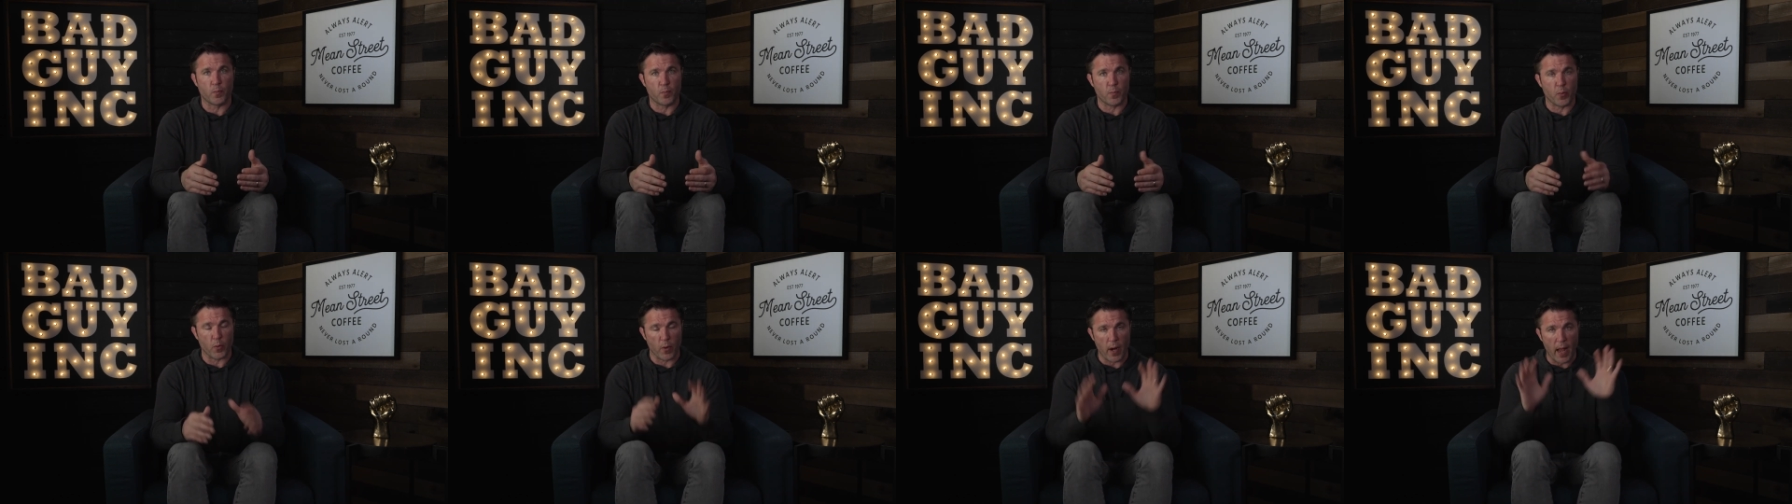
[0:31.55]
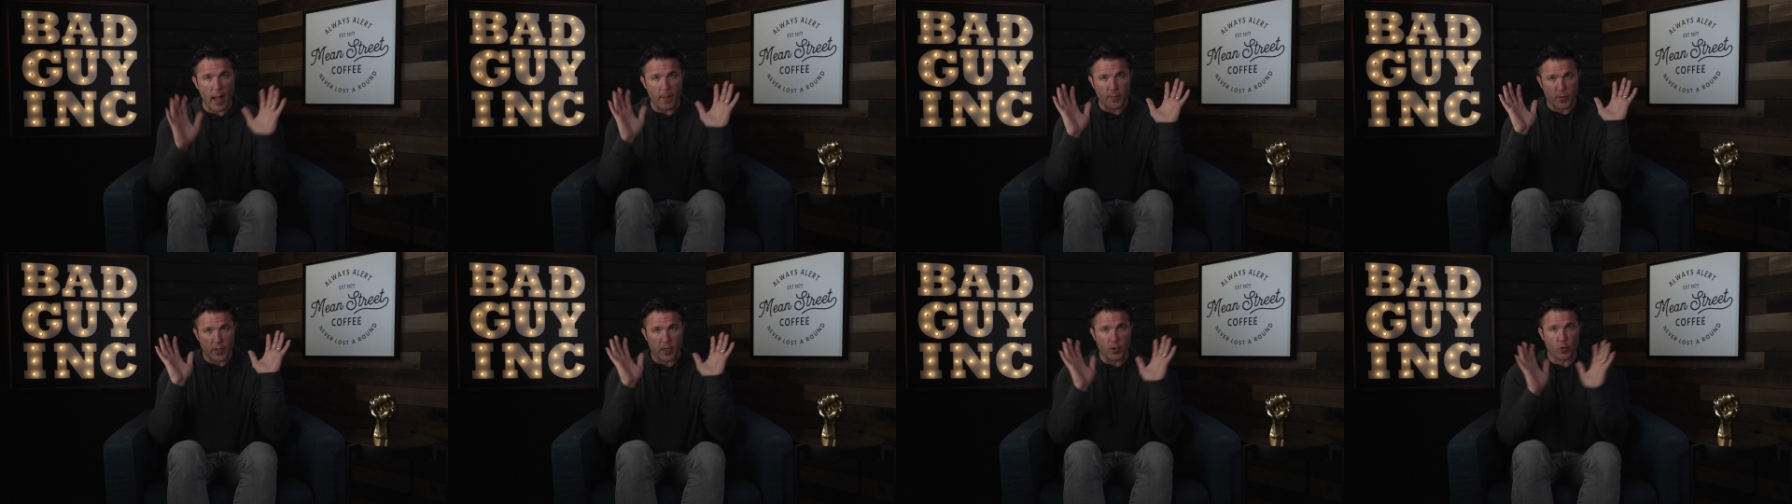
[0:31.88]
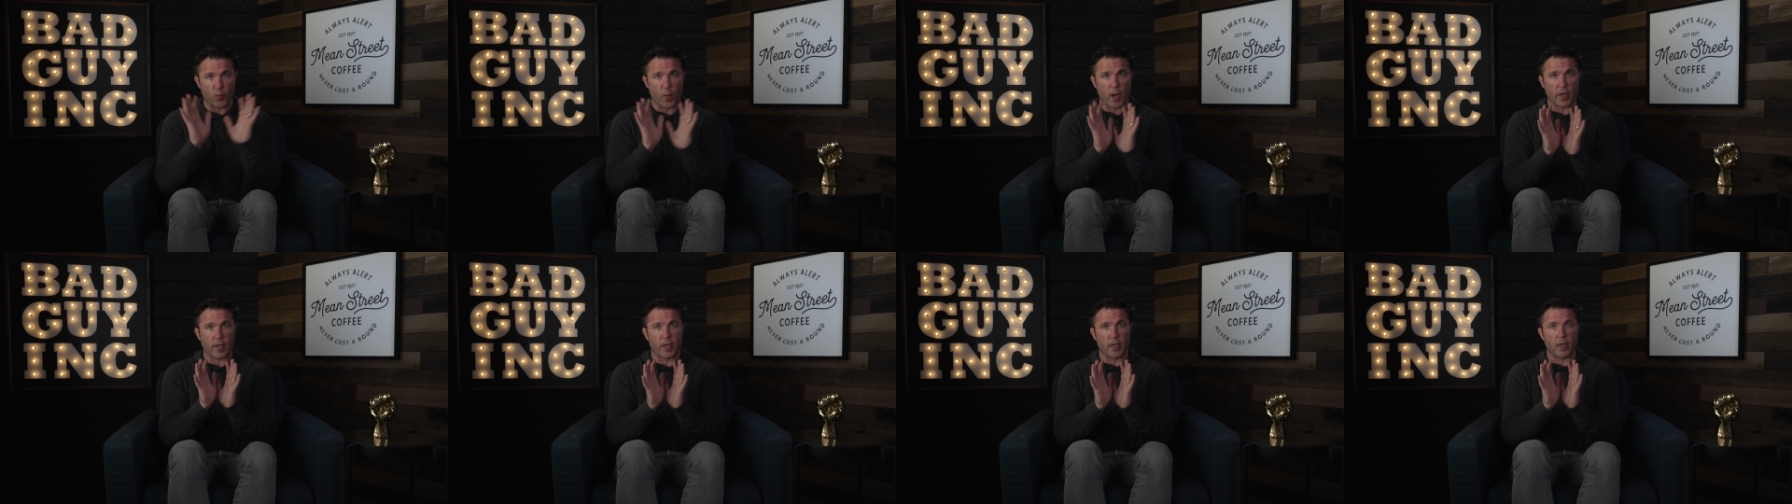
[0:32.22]
Perhaps that's
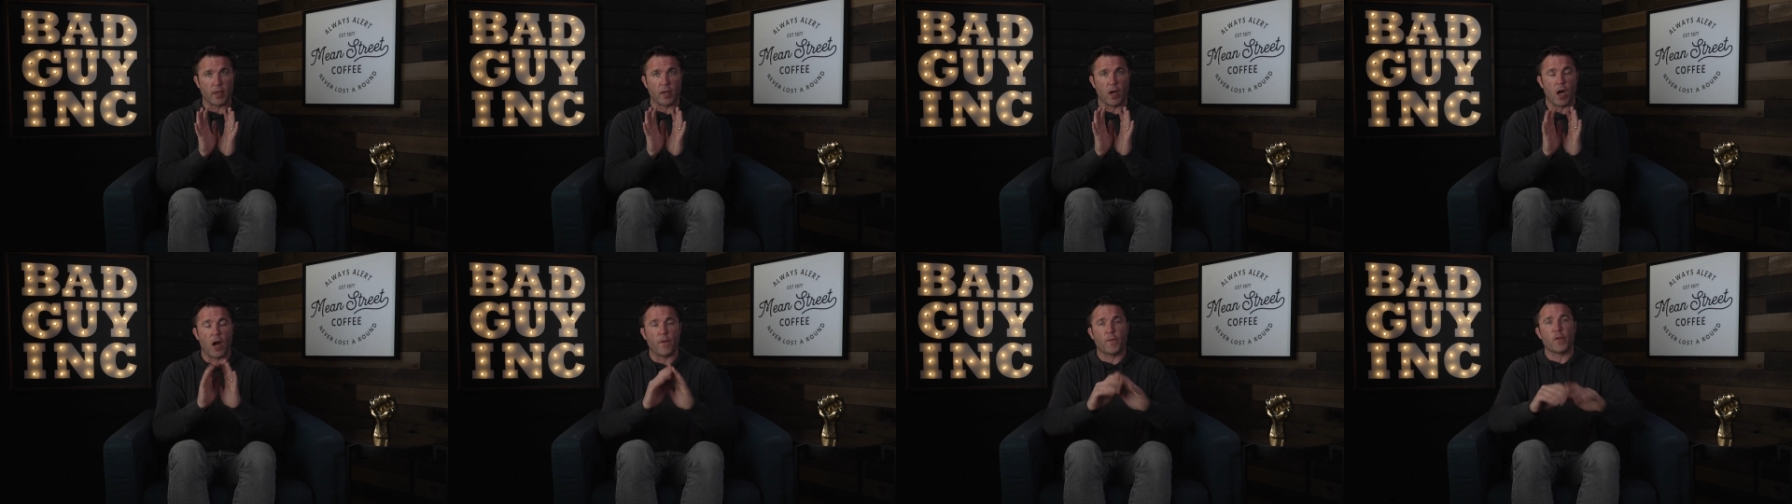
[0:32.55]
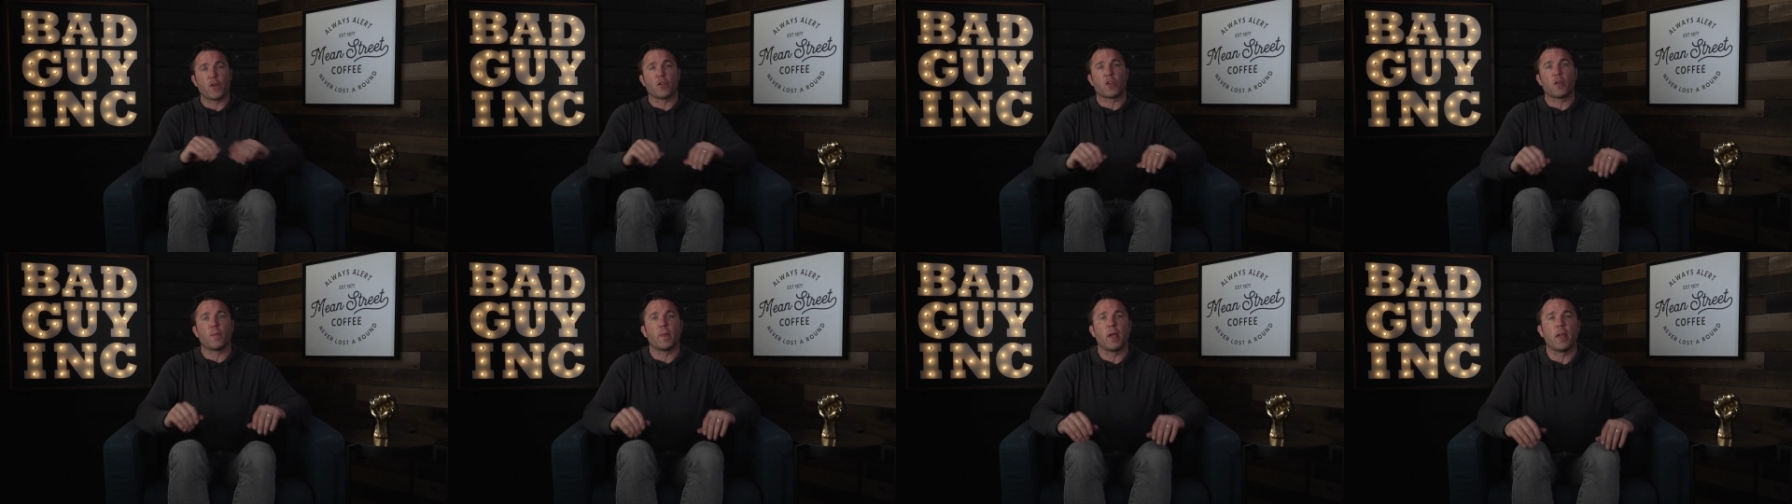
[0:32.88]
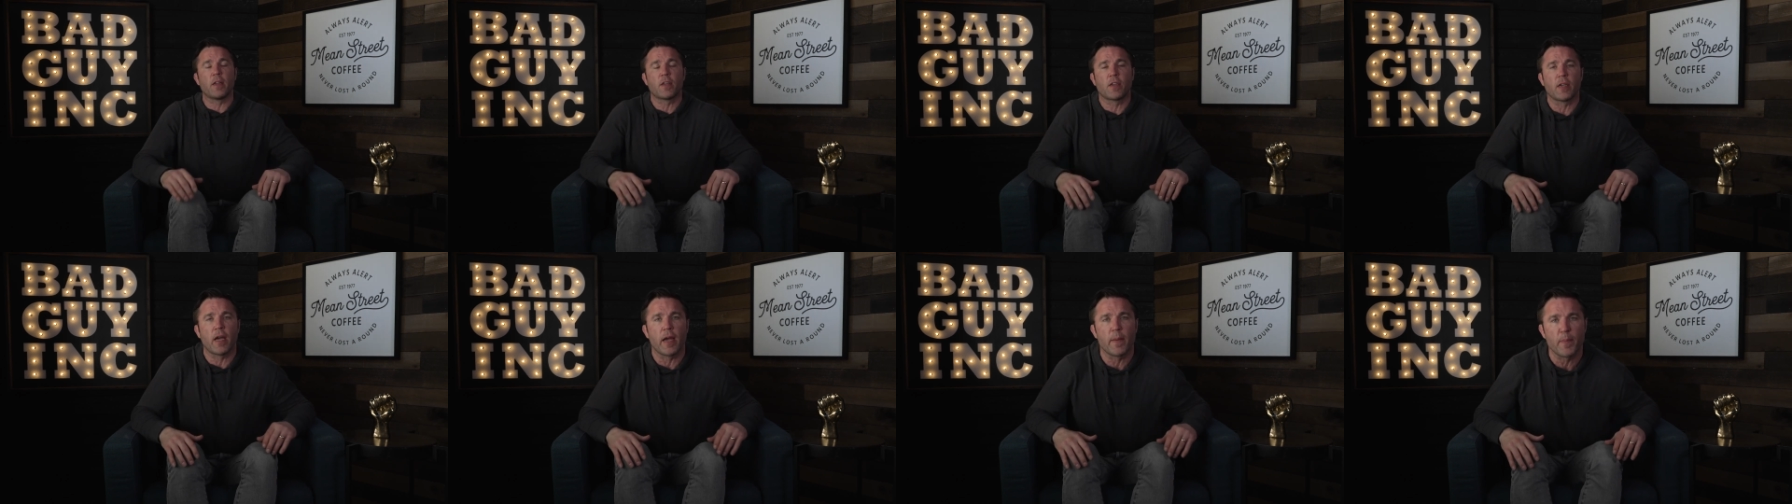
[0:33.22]
where I can offer you some
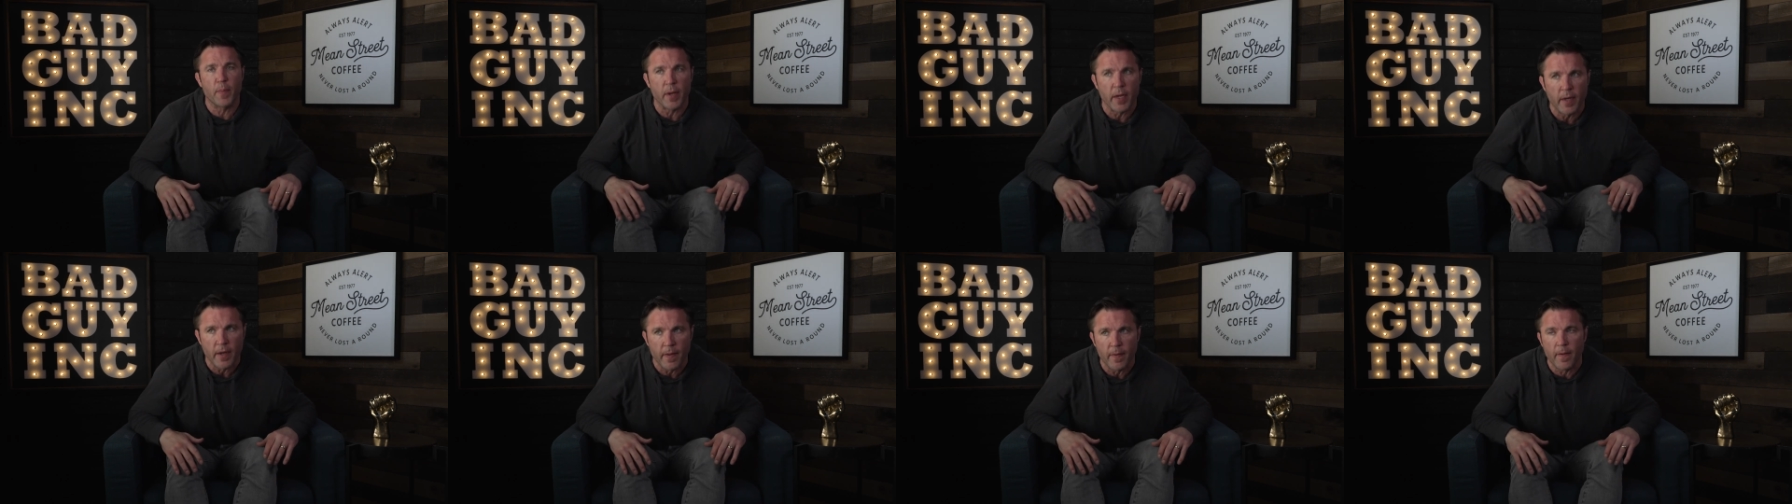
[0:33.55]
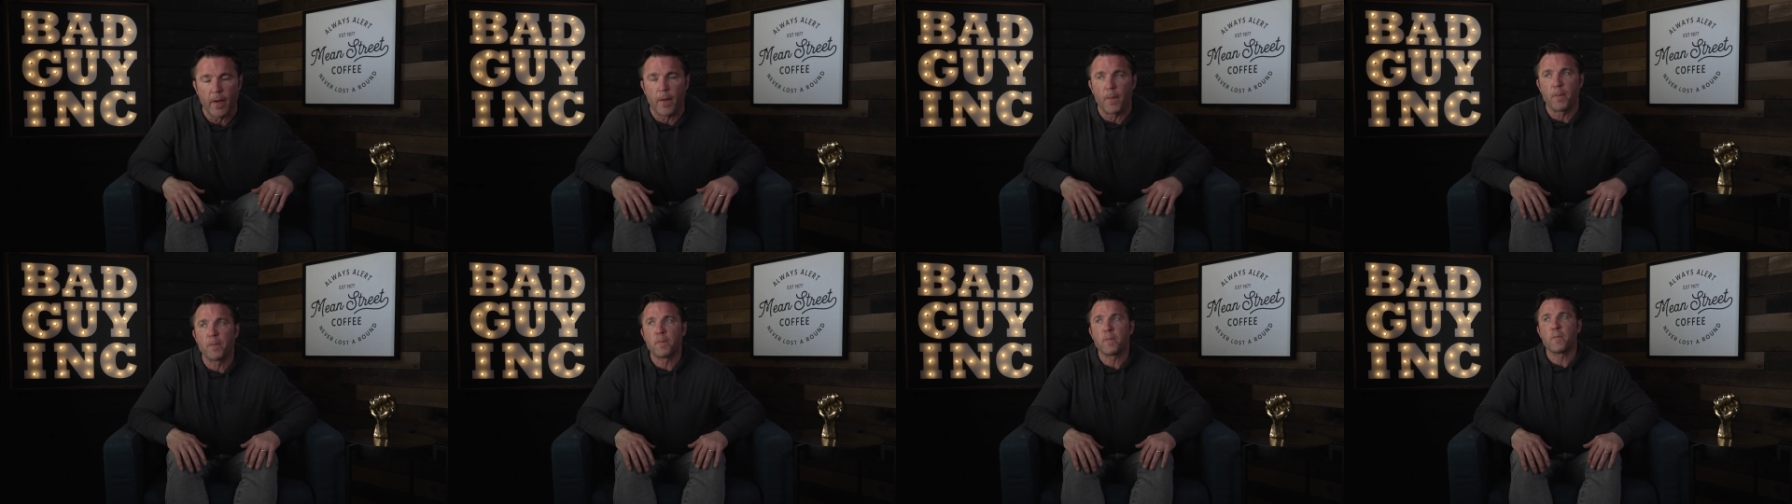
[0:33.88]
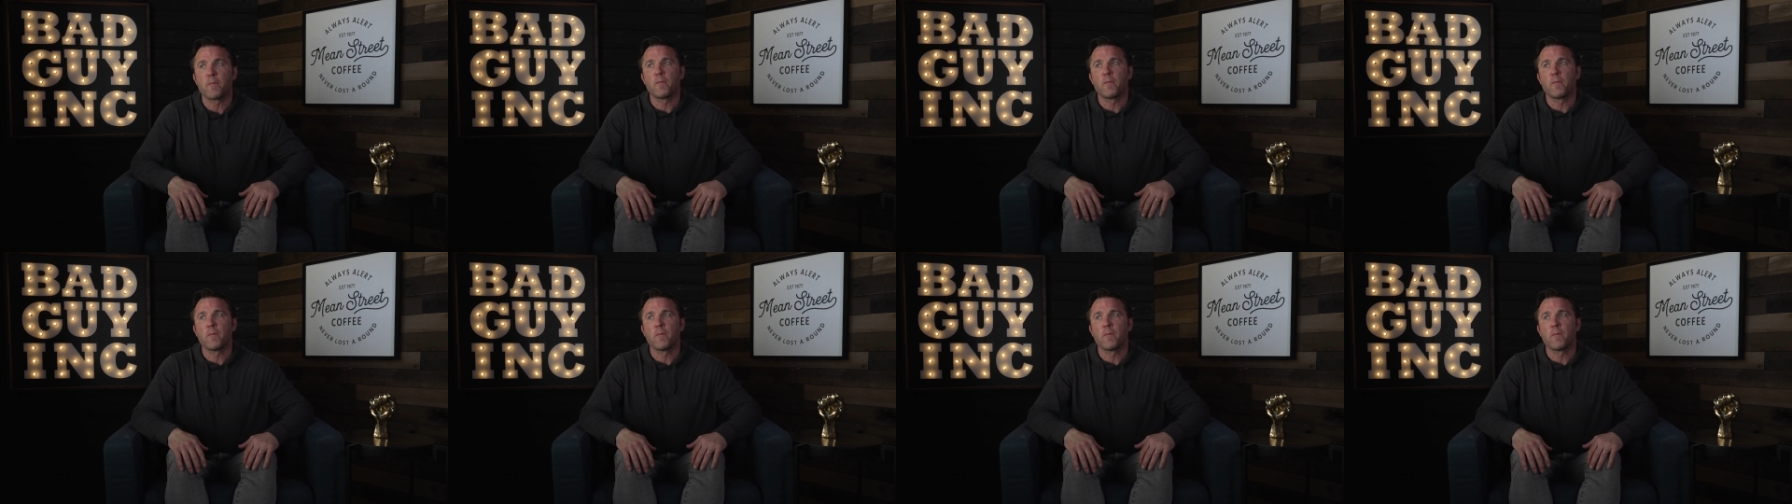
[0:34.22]
insight being in there.